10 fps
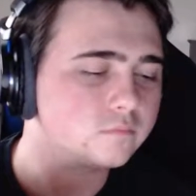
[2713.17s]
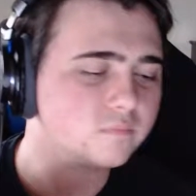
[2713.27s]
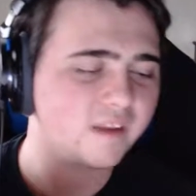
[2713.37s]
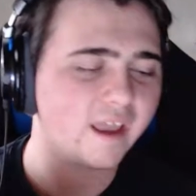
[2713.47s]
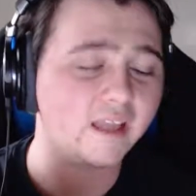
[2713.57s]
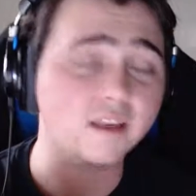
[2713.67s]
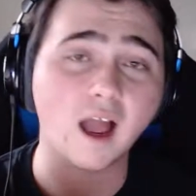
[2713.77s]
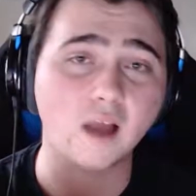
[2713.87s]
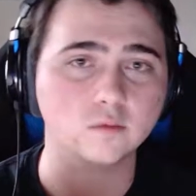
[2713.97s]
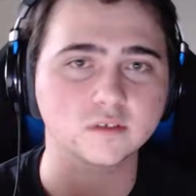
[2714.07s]
And
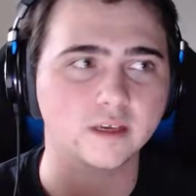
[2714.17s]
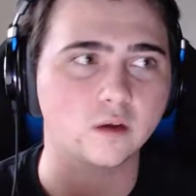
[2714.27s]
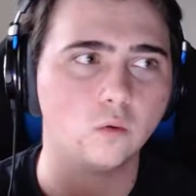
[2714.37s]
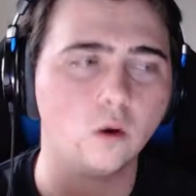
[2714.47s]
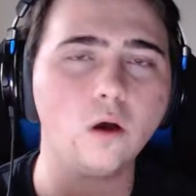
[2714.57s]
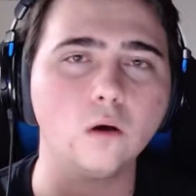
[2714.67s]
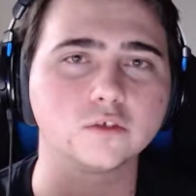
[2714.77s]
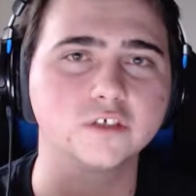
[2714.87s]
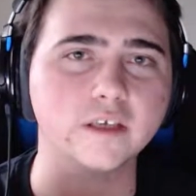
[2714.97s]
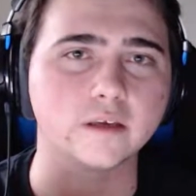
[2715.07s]
I was like, oh,
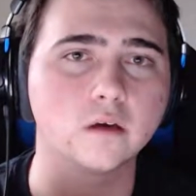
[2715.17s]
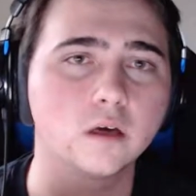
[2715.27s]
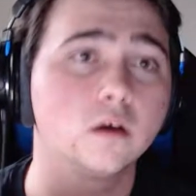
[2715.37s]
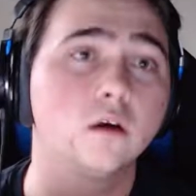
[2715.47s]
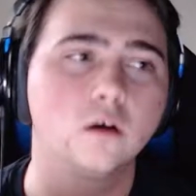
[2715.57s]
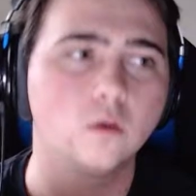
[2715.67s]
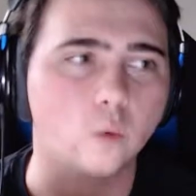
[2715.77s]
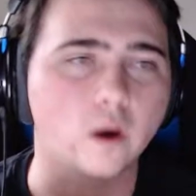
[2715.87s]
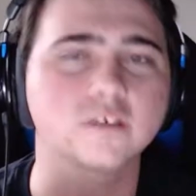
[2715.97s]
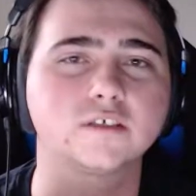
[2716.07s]
gee,
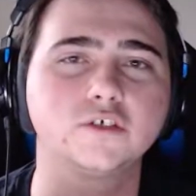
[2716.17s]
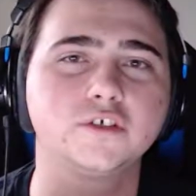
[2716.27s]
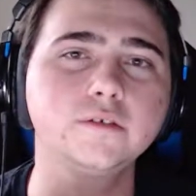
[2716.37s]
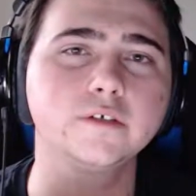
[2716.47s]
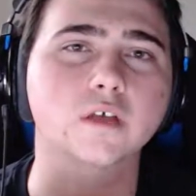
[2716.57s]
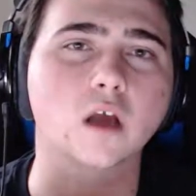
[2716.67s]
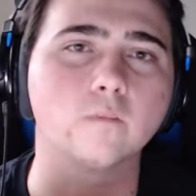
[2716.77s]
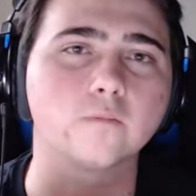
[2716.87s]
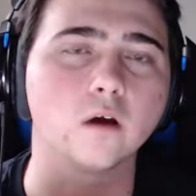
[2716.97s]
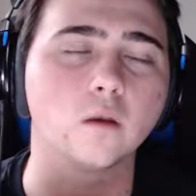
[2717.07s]
where's the Junior come
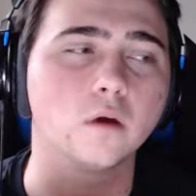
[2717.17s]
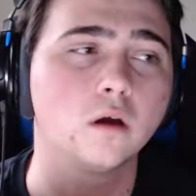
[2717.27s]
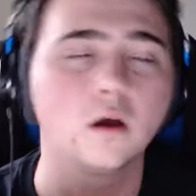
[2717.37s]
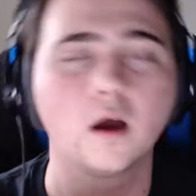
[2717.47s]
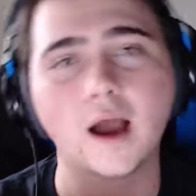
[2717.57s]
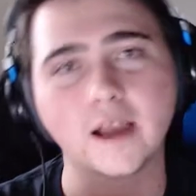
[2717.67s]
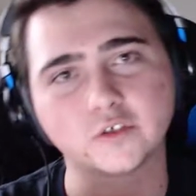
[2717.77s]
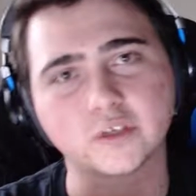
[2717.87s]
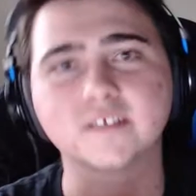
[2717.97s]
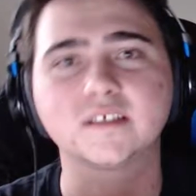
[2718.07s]
from? I
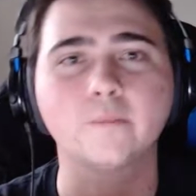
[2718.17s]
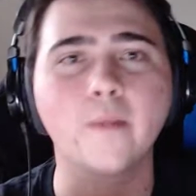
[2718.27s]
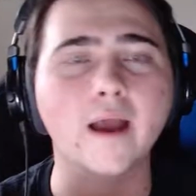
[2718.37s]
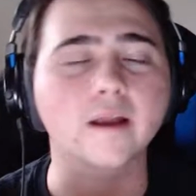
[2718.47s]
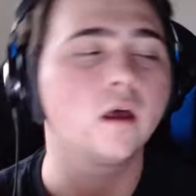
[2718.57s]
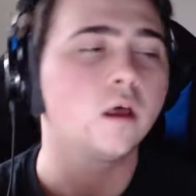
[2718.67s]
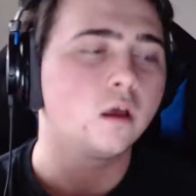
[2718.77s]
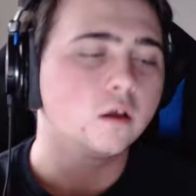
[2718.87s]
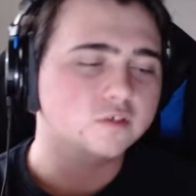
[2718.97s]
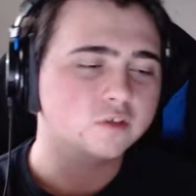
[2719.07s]
traced it back.
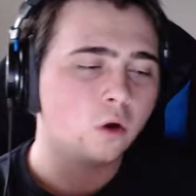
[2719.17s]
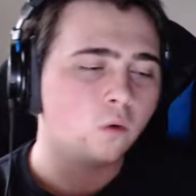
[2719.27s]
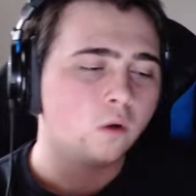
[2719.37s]
So,